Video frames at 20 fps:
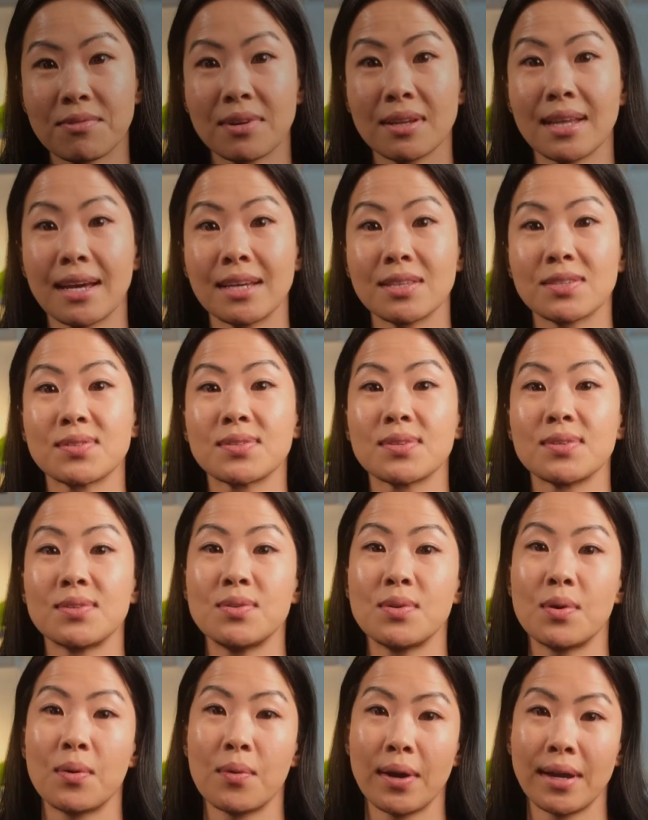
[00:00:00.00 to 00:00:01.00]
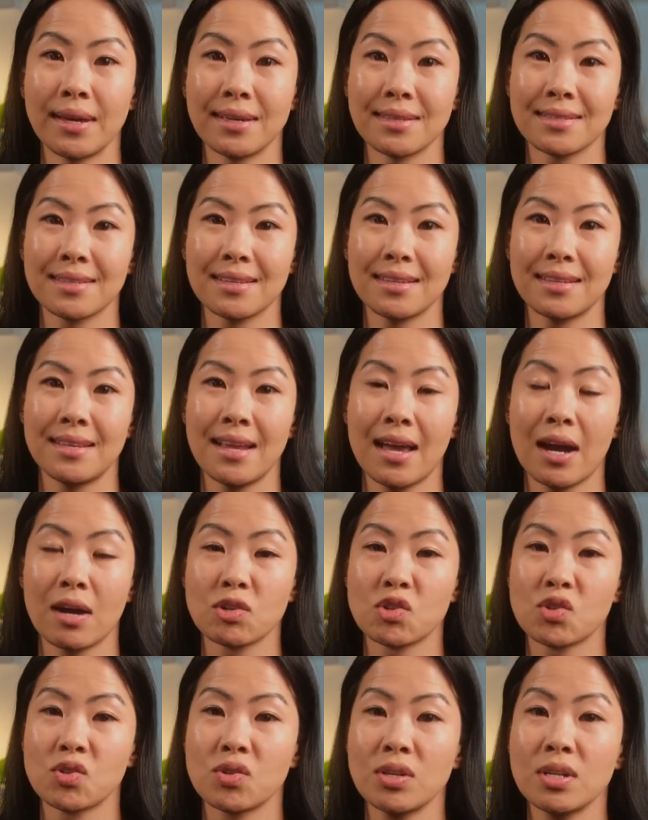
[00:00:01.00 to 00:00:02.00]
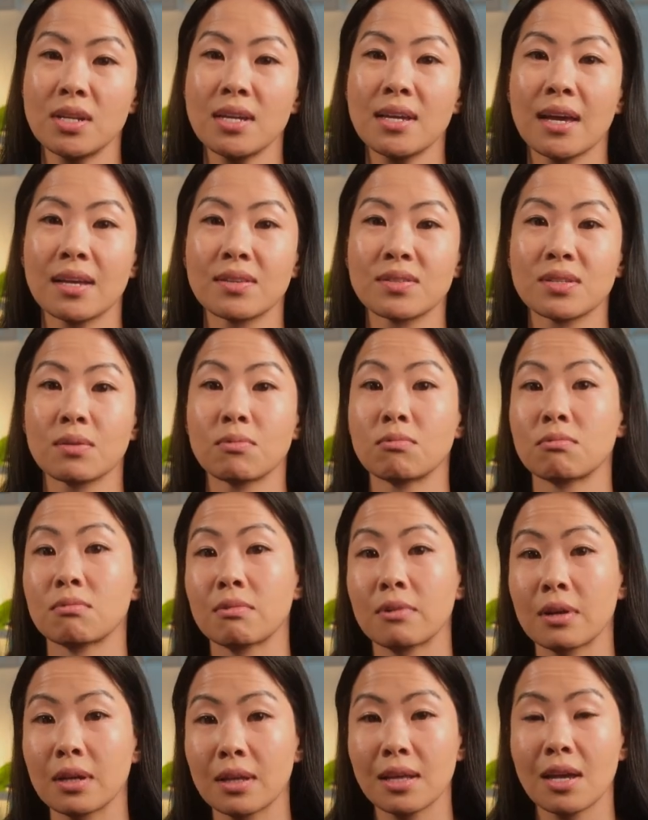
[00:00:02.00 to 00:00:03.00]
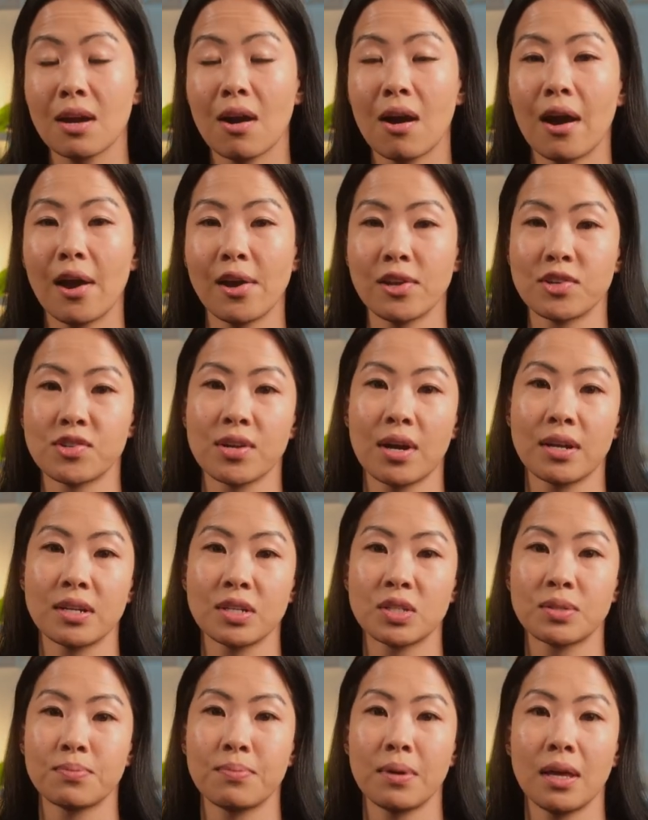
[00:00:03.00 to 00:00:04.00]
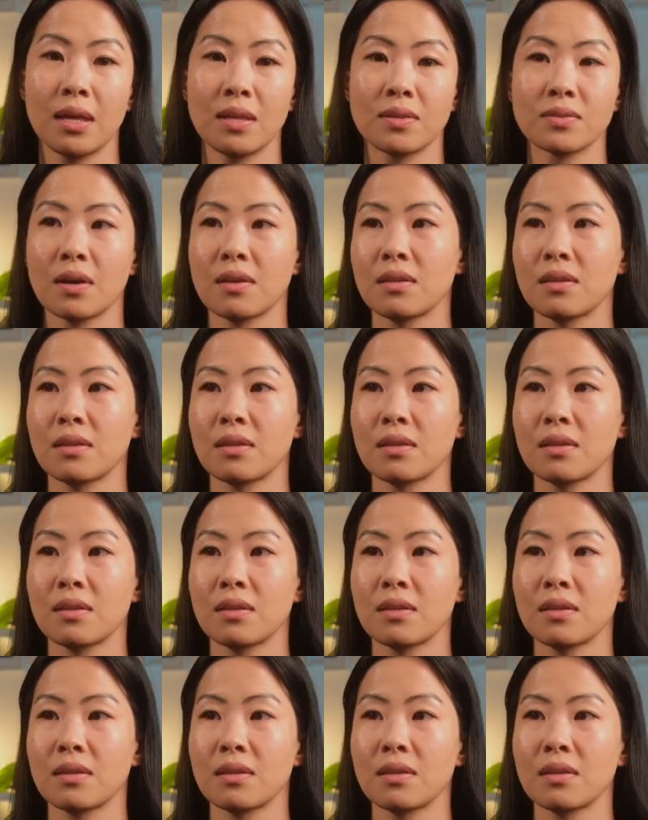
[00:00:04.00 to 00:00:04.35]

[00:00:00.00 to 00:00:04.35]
relates to noise. Now, shooting at some really high shutter speeds,